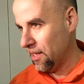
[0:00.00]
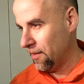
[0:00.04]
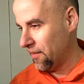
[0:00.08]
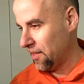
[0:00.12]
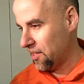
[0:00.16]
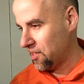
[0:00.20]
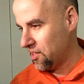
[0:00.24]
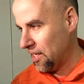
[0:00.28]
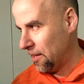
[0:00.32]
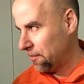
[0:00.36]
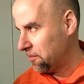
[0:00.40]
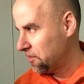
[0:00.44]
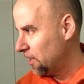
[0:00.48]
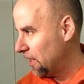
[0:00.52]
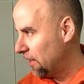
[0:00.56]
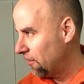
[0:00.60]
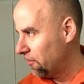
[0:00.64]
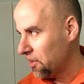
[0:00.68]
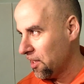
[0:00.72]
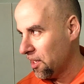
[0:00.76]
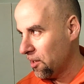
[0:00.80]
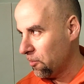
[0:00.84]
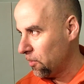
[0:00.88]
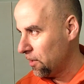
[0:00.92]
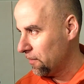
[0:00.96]
They've accepted
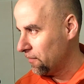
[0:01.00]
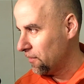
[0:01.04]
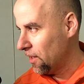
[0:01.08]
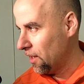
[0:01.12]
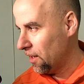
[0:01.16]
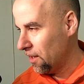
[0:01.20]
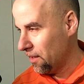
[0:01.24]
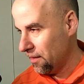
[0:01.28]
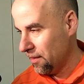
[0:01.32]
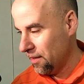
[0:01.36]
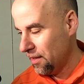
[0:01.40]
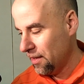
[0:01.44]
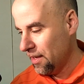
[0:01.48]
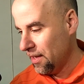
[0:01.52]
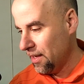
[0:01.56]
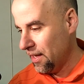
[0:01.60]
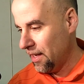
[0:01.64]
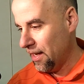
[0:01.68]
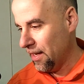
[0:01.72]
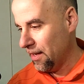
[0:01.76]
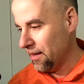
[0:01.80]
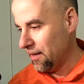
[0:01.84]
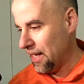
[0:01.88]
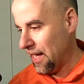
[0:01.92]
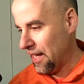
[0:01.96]
everything we've done
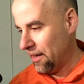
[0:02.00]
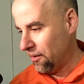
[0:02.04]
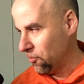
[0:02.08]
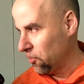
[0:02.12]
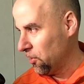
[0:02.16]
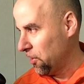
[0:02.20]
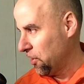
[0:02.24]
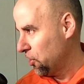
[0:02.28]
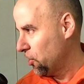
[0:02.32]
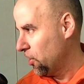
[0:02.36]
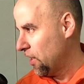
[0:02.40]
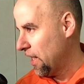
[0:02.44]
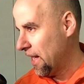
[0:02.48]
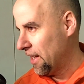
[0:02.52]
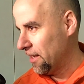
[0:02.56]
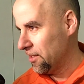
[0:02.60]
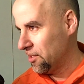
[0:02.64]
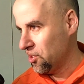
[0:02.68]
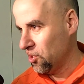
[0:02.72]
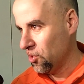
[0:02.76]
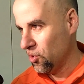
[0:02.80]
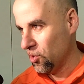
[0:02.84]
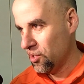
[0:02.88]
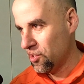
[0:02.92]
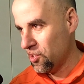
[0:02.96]
and had a really good
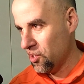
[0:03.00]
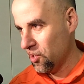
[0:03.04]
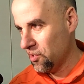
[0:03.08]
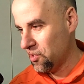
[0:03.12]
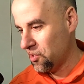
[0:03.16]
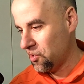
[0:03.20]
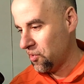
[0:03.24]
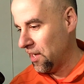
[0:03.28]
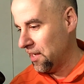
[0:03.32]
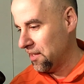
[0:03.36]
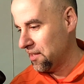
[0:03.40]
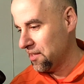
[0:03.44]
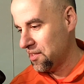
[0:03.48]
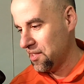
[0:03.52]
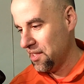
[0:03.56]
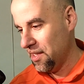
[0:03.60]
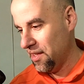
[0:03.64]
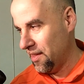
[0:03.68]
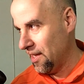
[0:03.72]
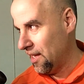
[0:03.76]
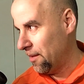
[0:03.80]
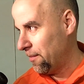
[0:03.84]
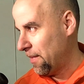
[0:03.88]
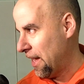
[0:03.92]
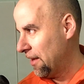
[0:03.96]
attitude. So it's great to
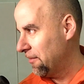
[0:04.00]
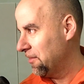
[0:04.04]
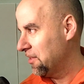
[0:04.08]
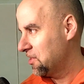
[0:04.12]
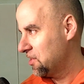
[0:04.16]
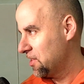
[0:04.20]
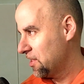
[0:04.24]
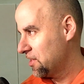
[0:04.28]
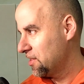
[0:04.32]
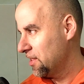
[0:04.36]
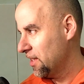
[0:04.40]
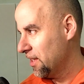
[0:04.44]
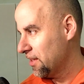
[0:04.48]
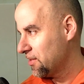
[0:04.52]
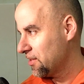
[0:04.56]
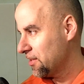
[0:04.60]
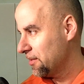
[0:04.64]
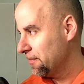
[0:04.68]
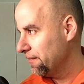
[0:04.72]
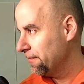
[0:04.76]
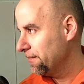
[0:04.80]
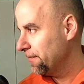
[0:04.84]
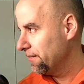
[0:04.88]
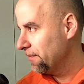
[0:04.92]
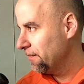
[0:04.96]
see them having
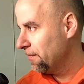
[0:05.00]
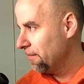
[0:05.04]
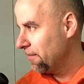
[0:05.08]
success.